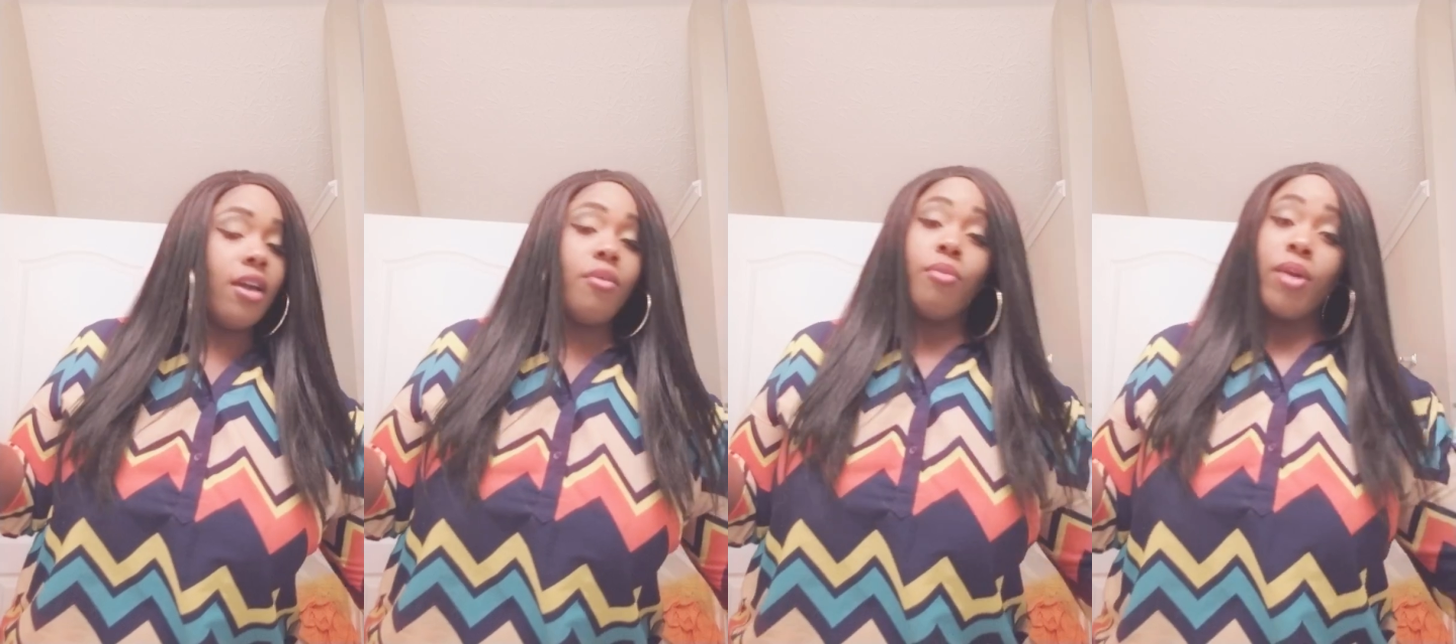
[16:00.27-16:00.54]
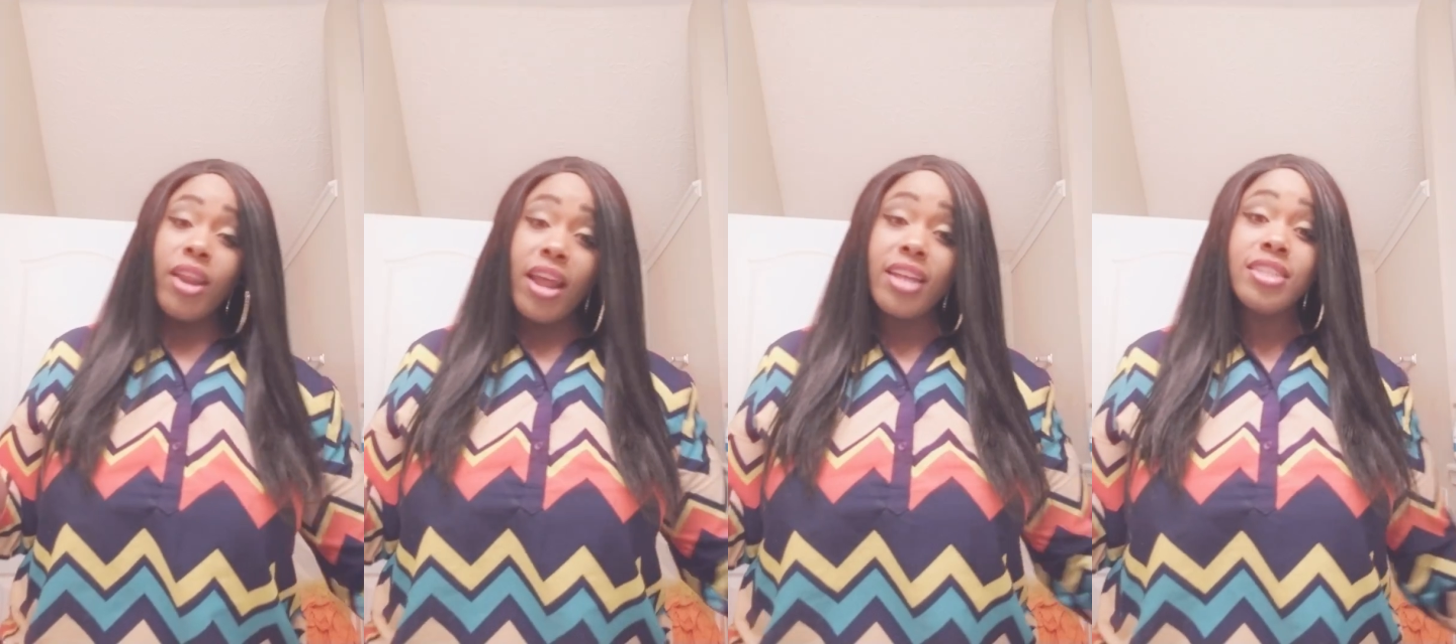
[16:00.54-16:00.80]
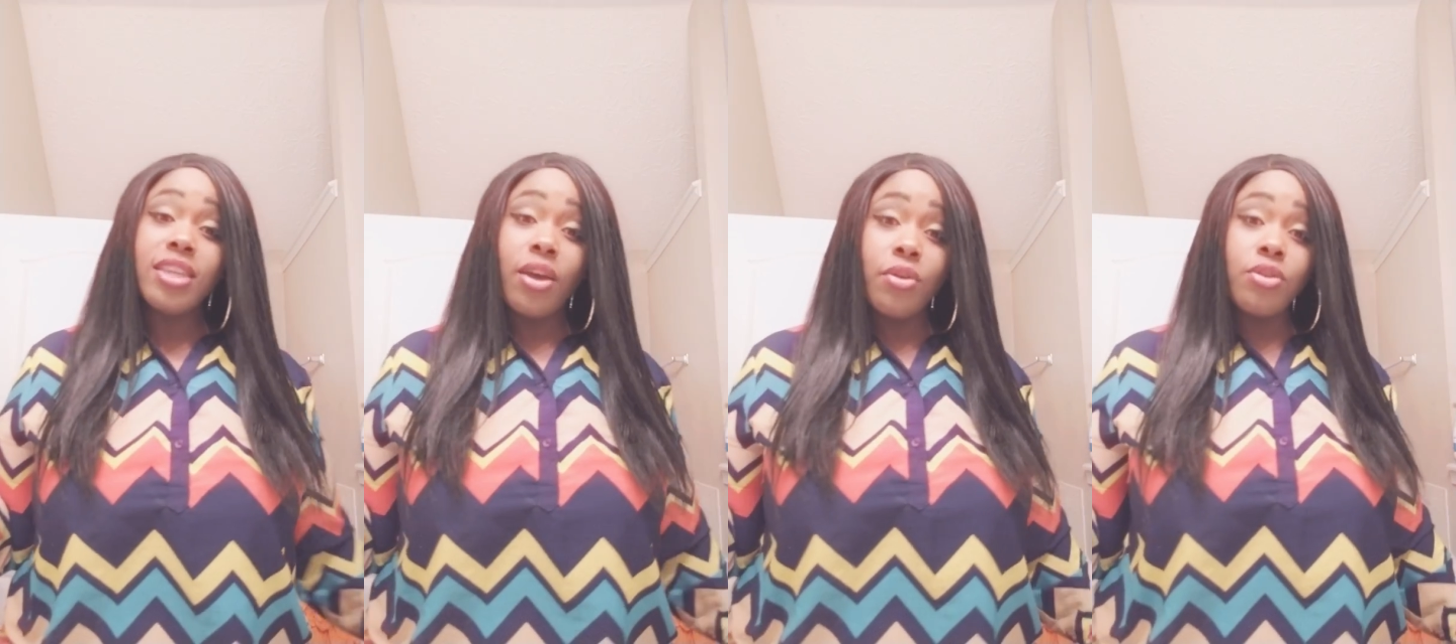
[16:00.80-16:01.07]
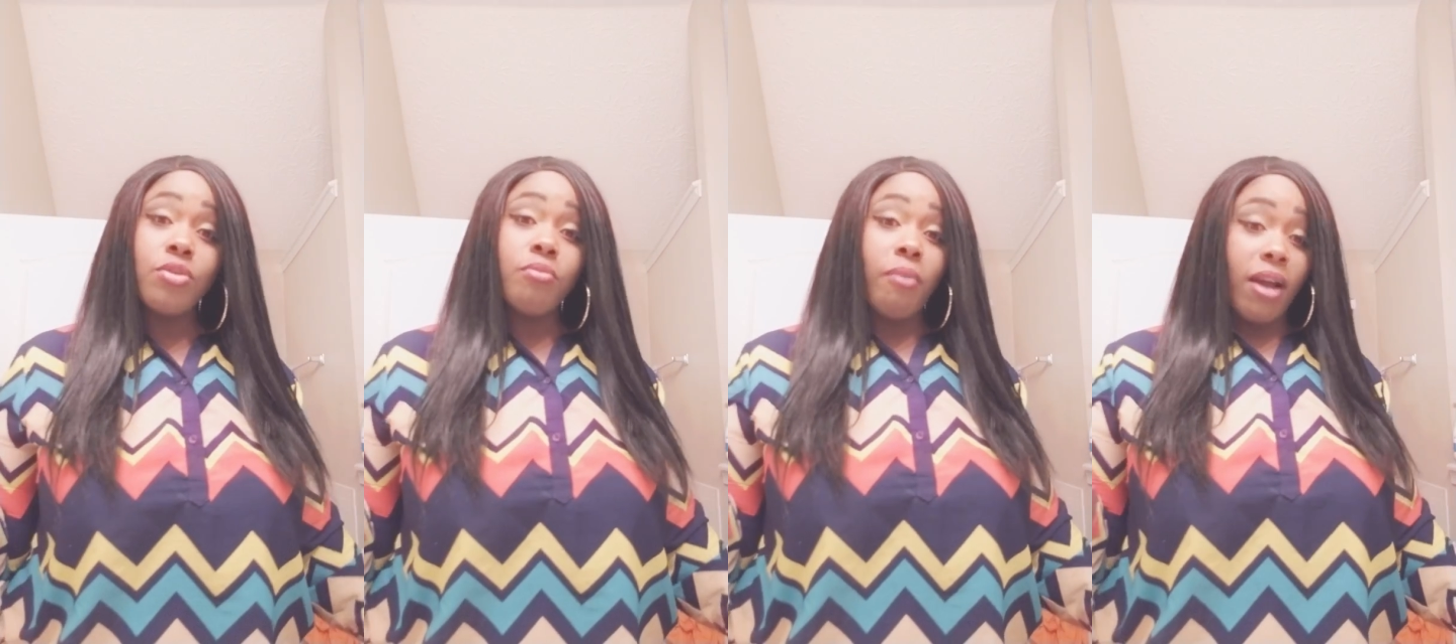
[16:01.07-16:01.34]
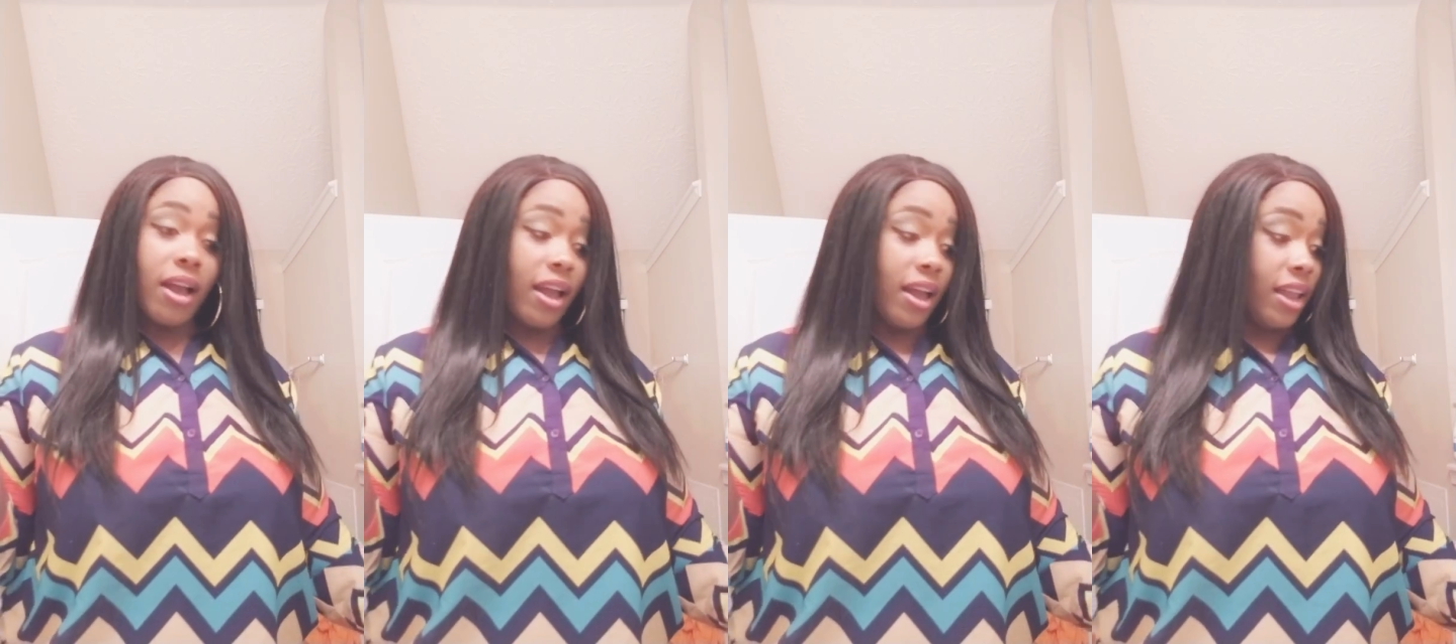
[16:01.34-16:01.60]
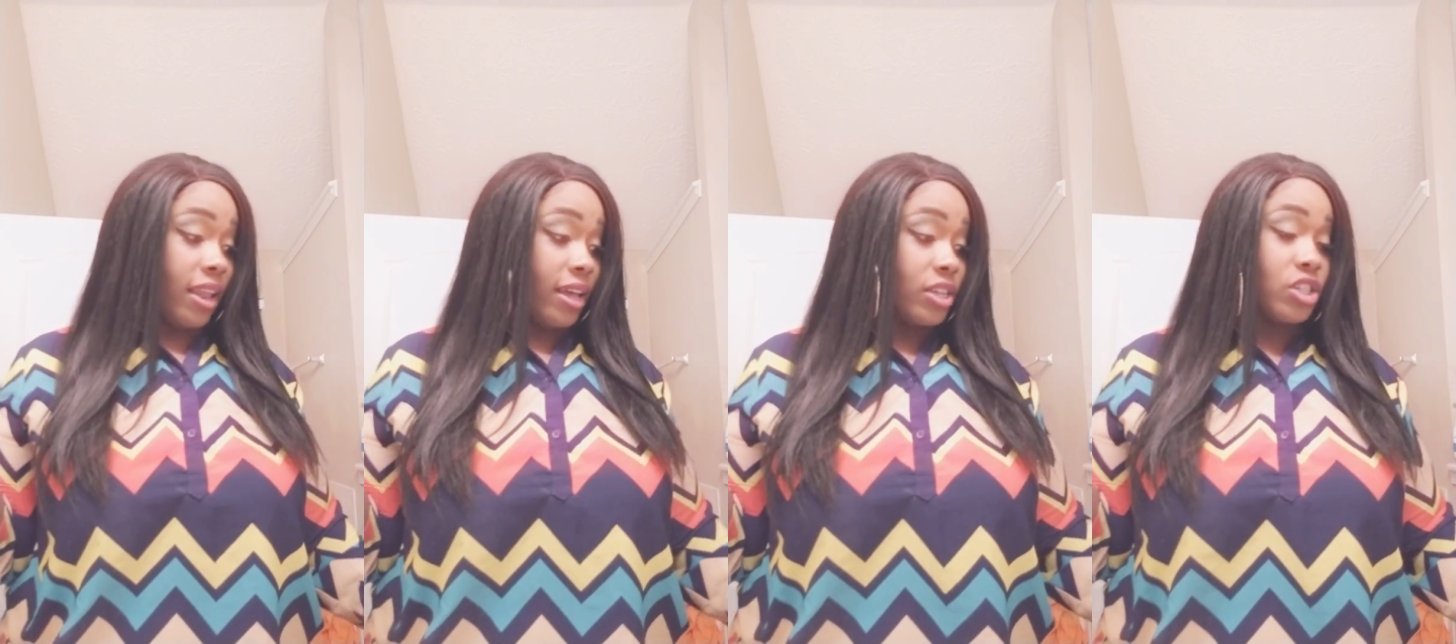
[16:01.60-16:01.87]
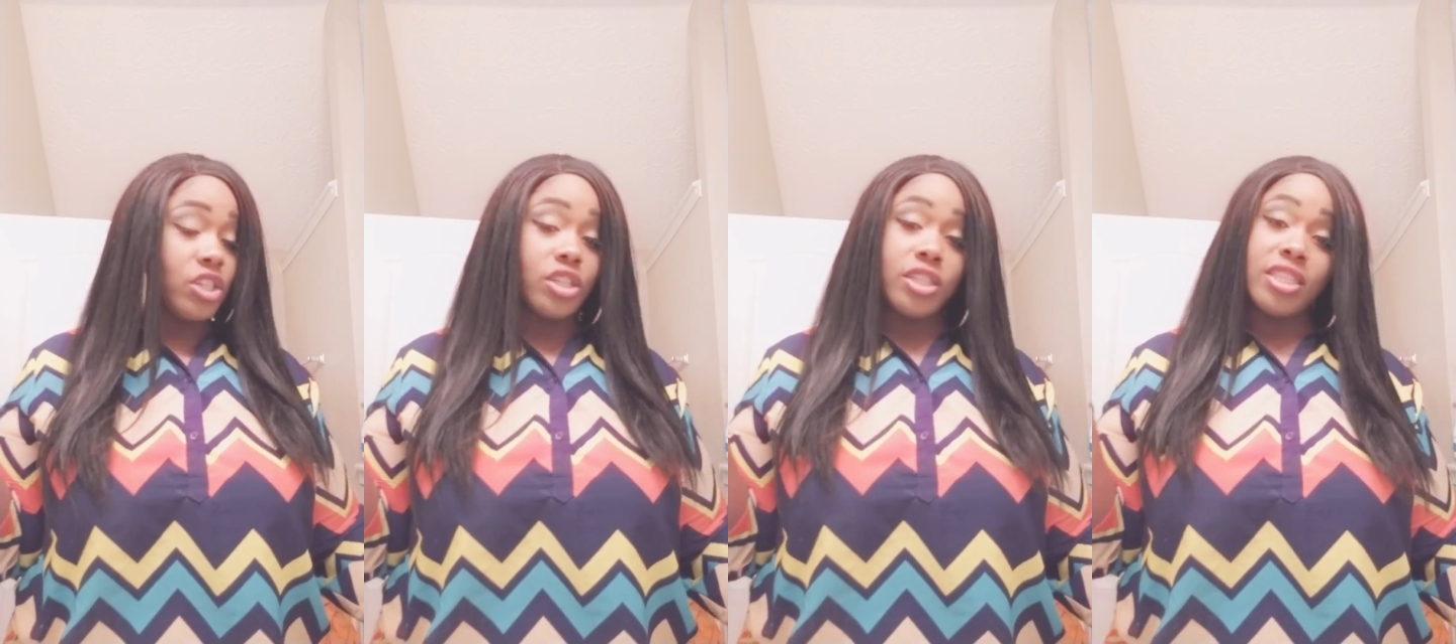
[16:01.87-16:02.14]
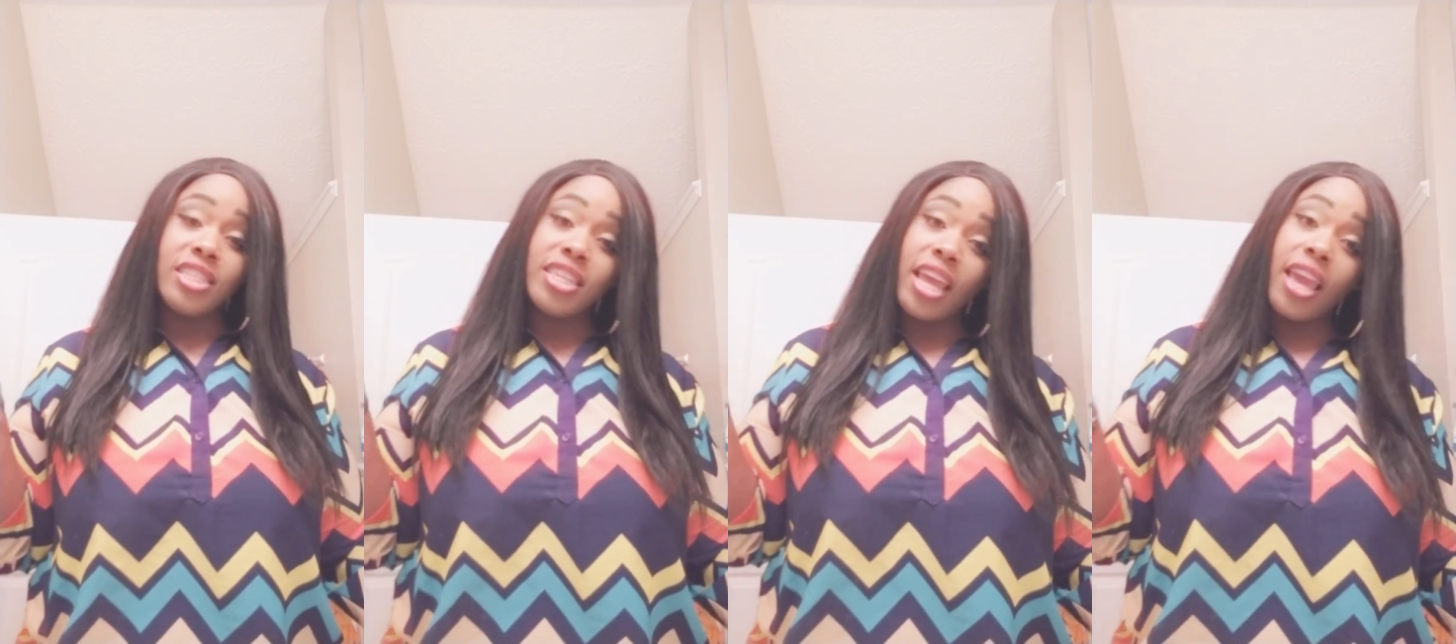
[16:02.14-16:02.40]
when I tell you my
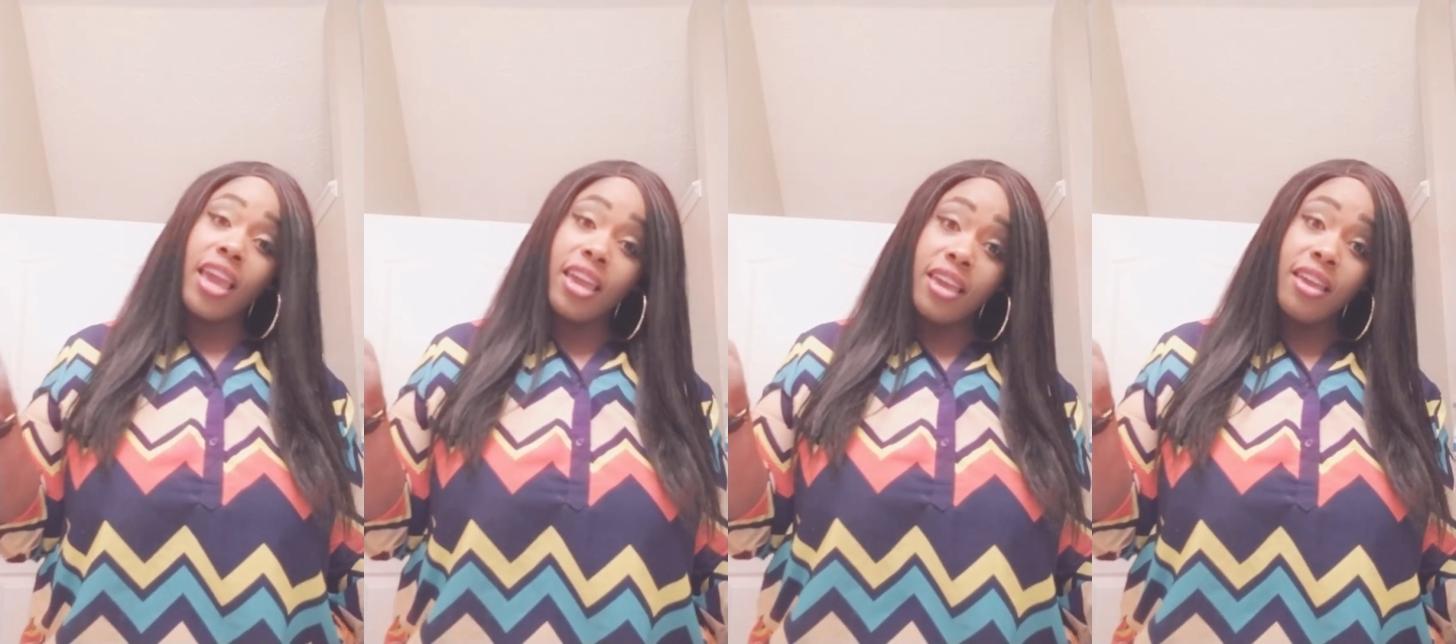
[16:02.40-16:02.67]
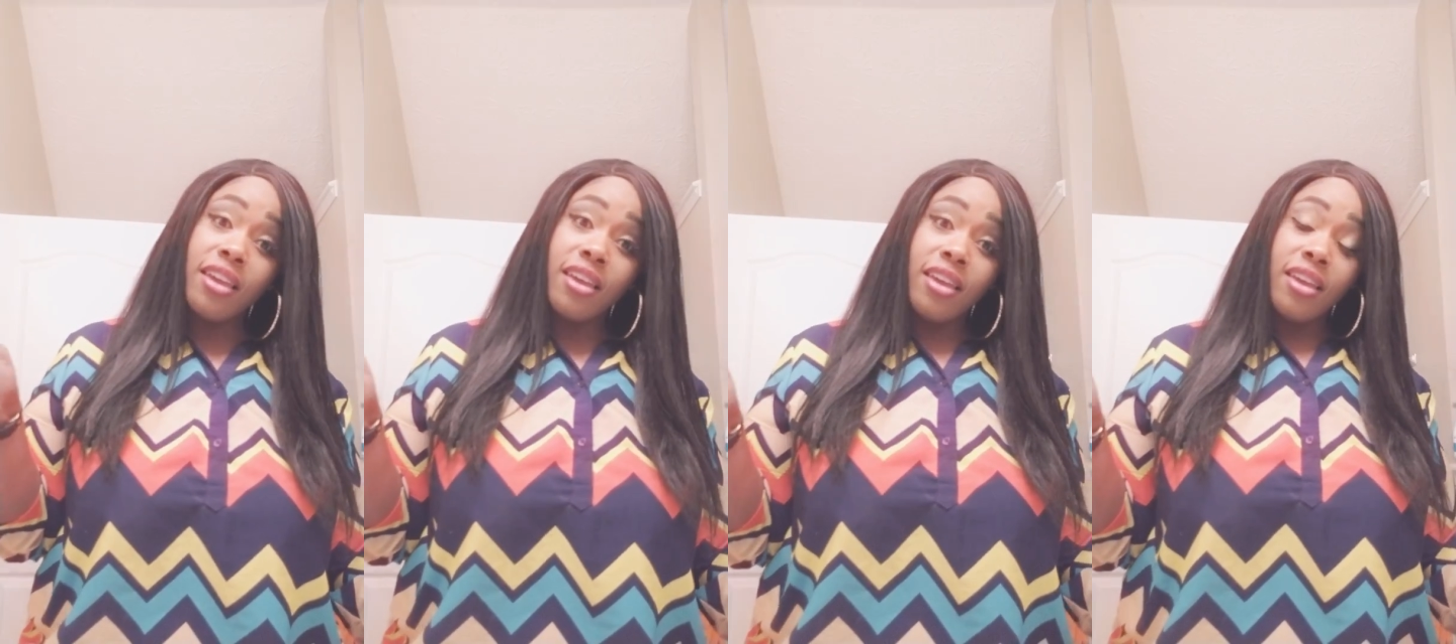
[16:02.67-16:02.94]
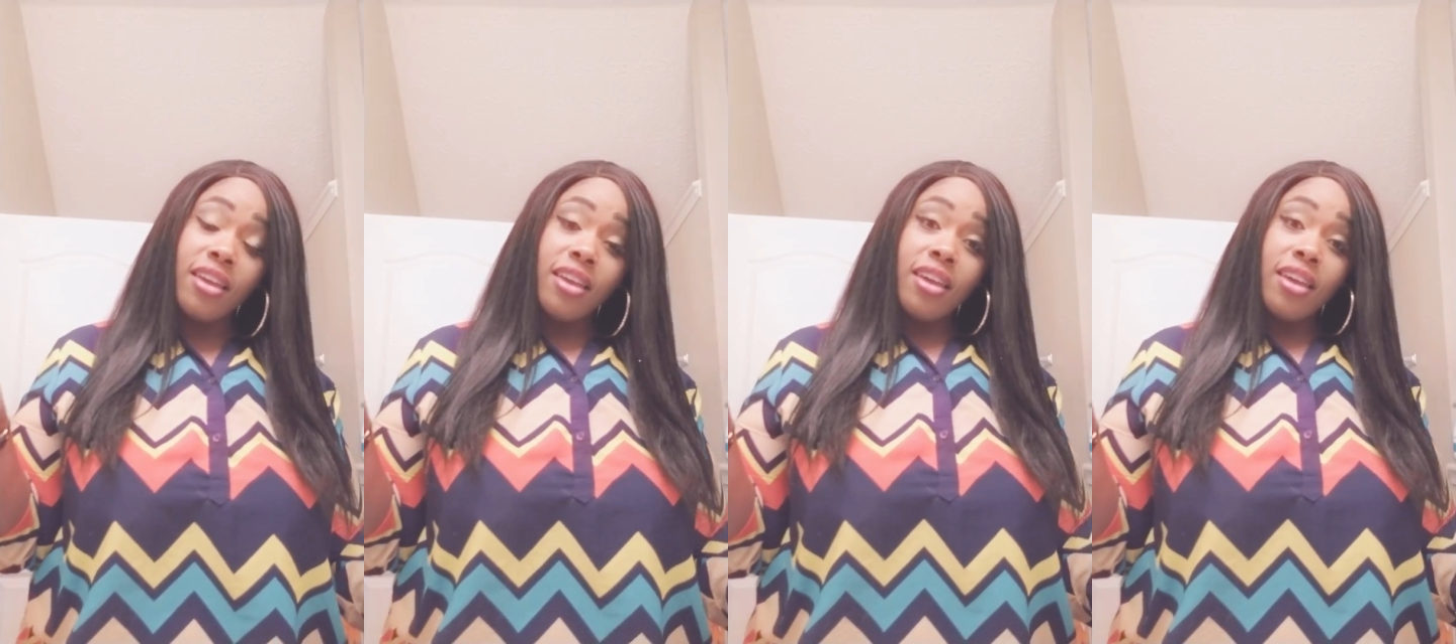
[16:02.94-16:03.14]
eyelashes stay